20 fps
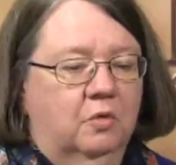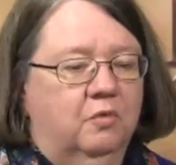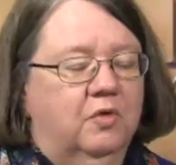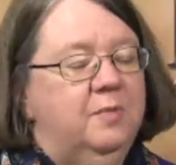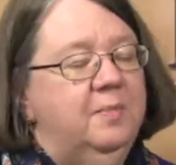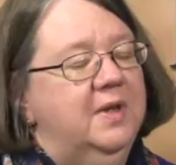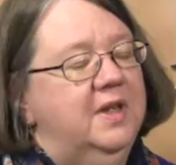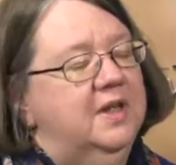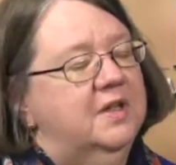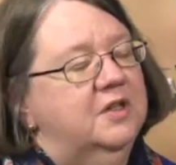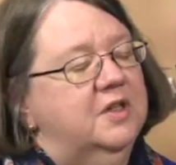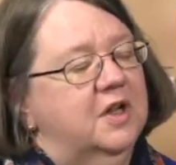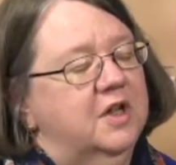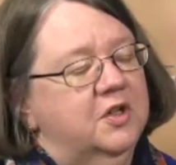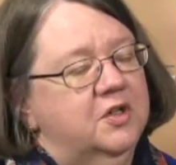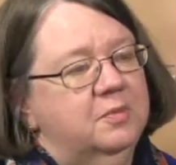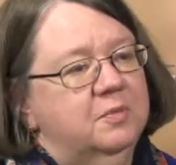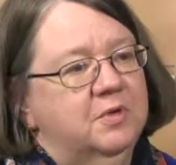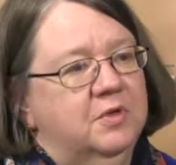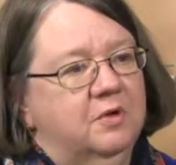We've been in
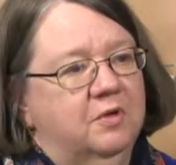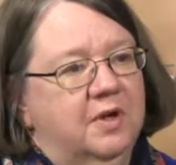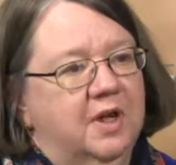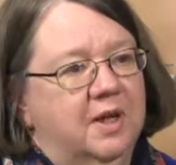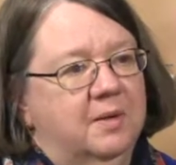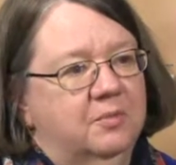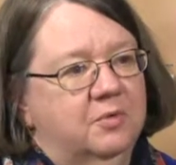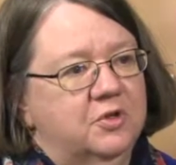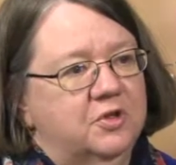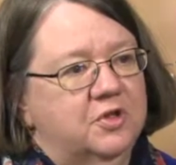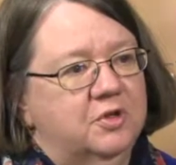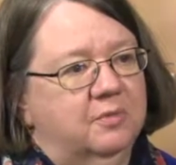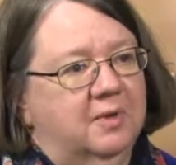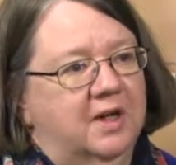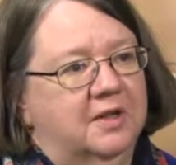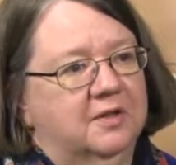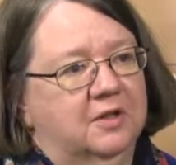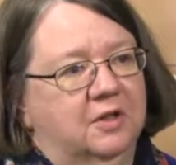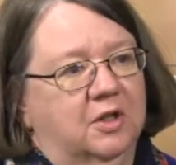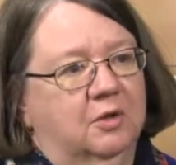touch with our neighbors
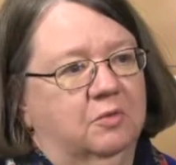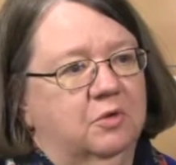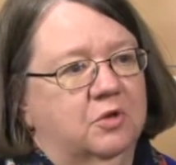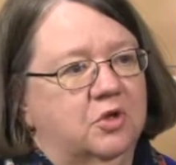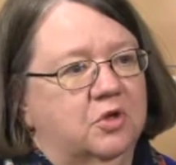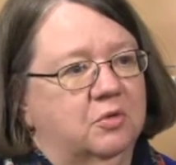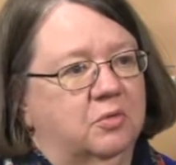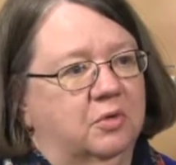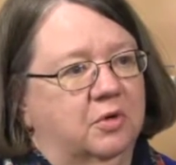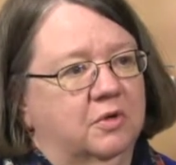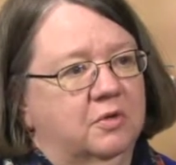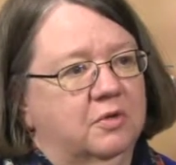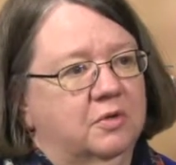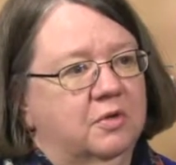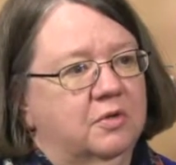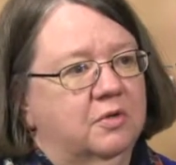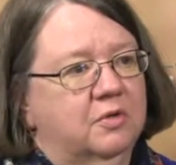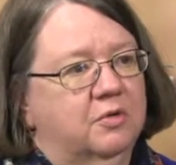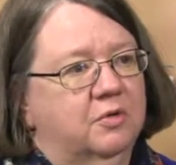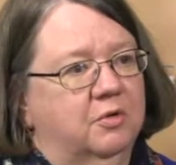throughout the Lower Shore
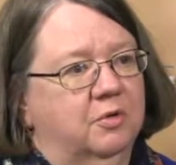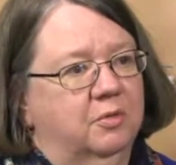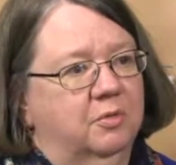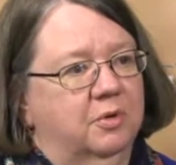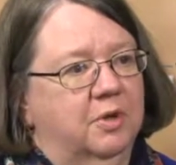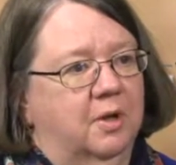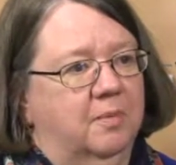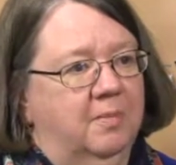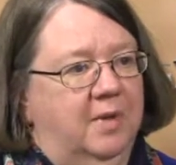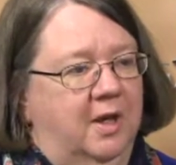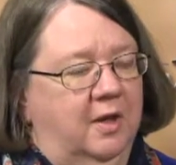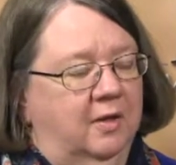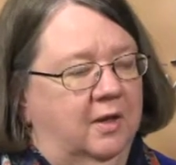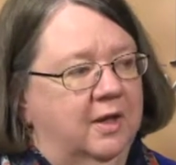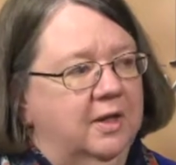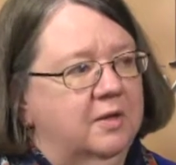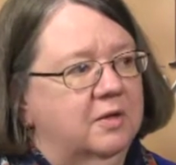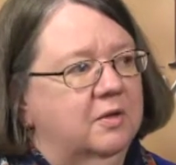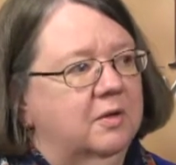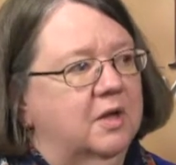through a
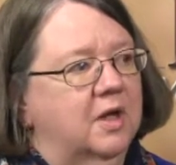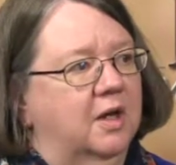mailing.